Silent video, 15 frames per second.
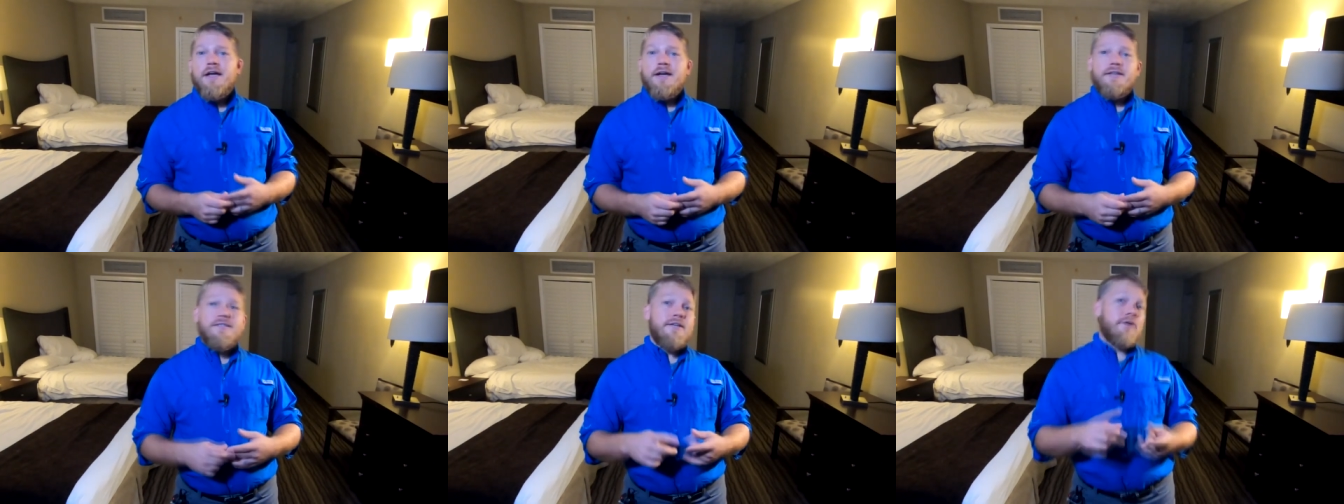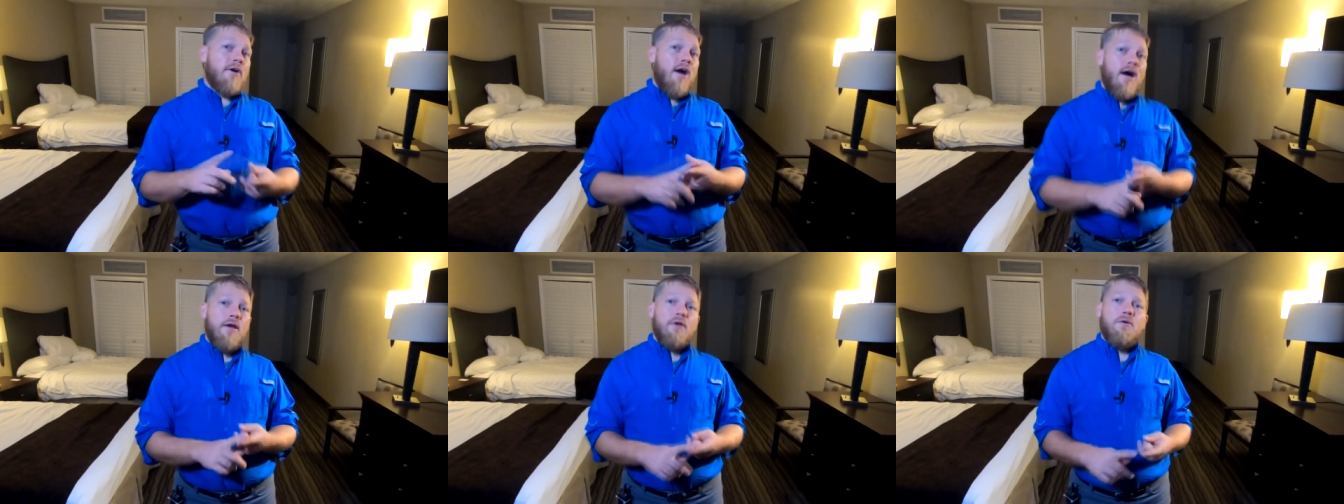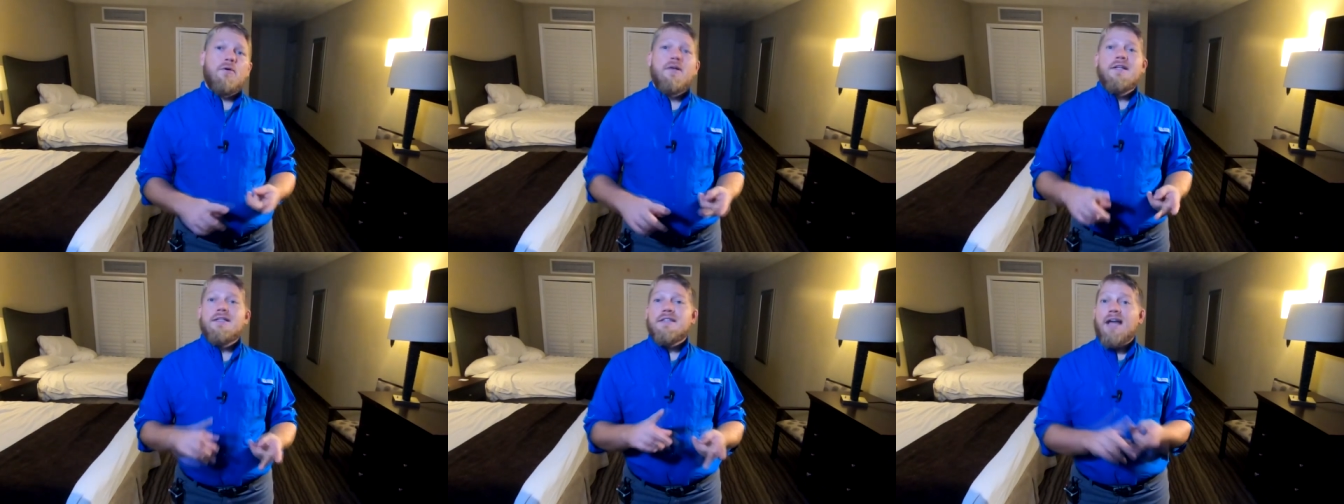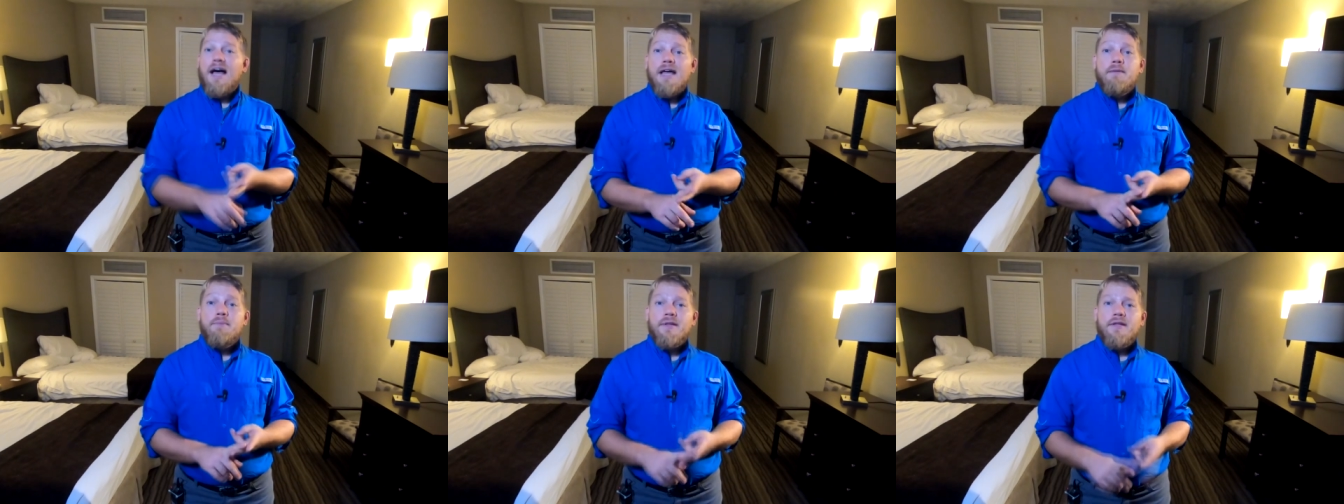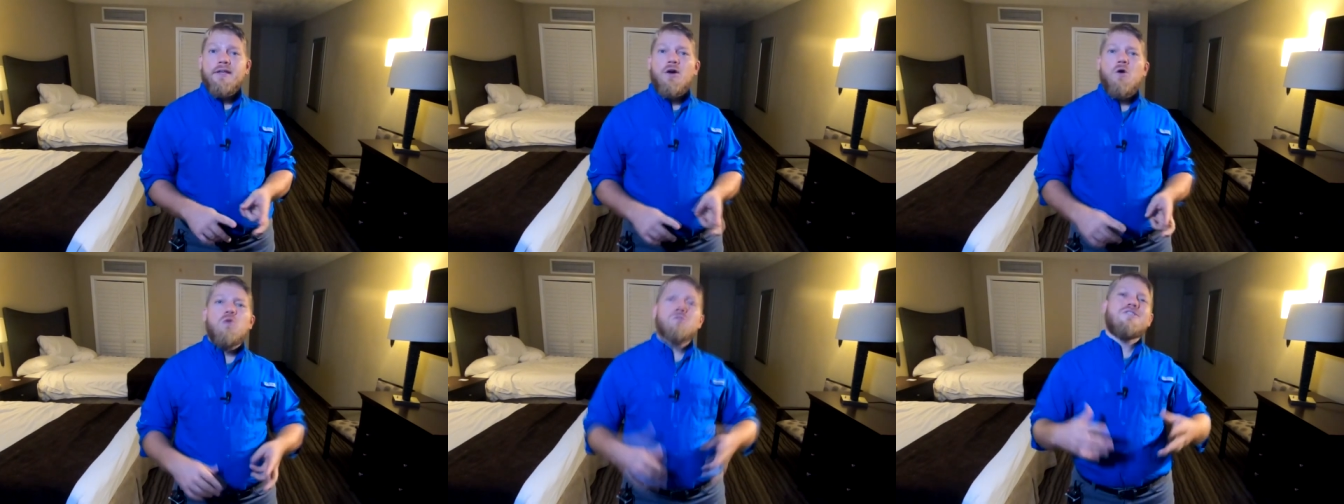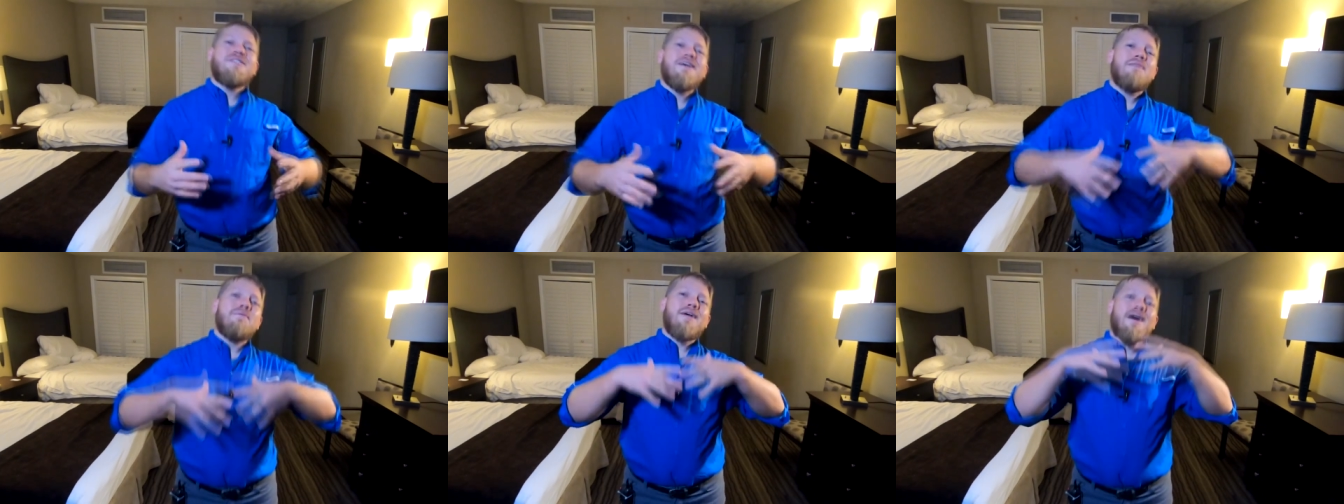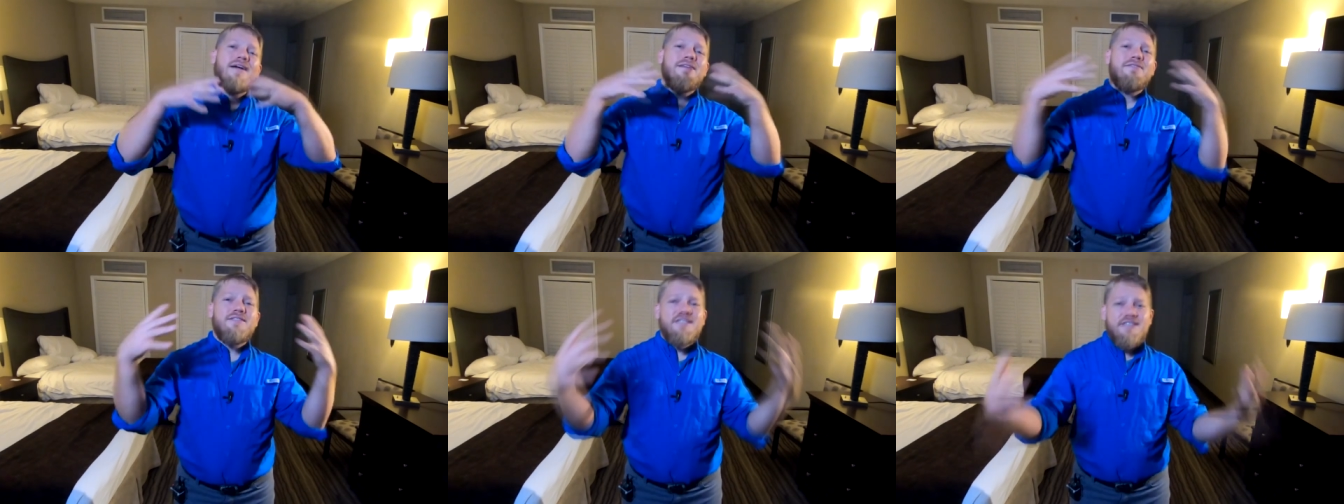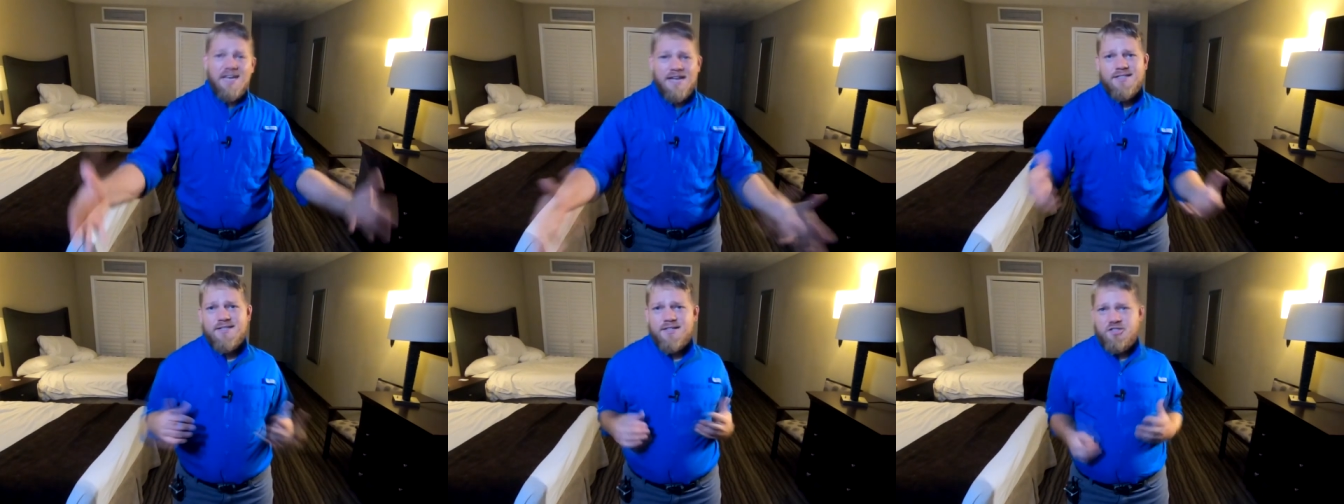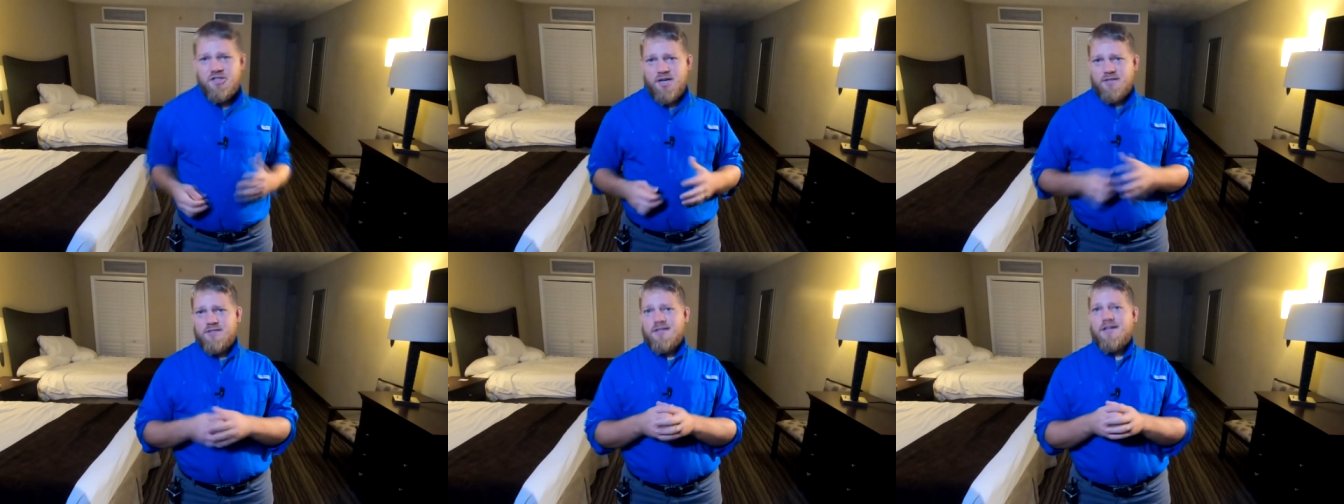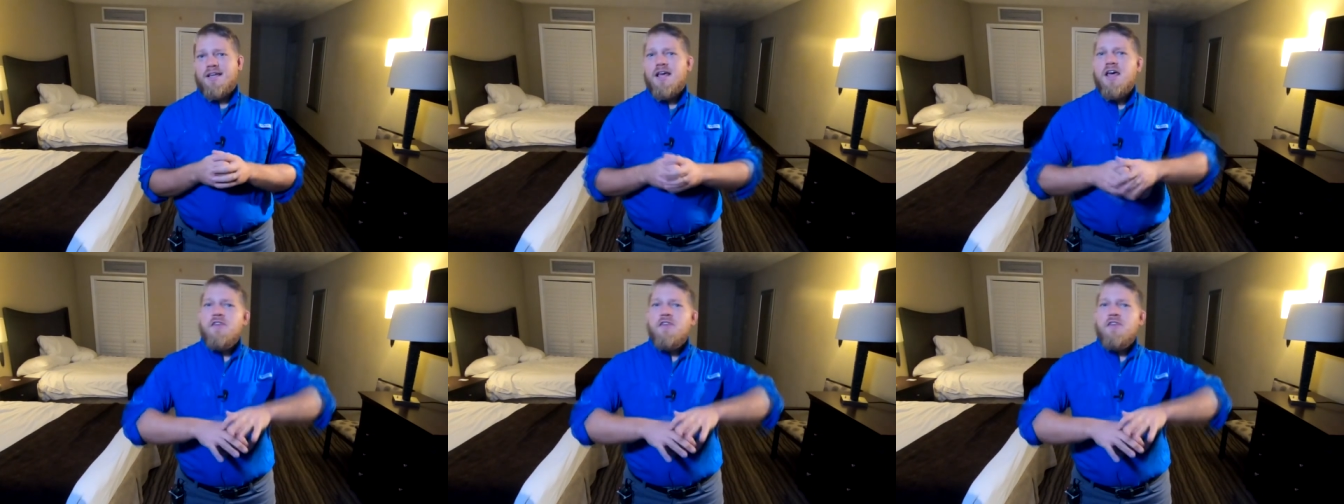consider auto, liability, or some kind of desk adjusting.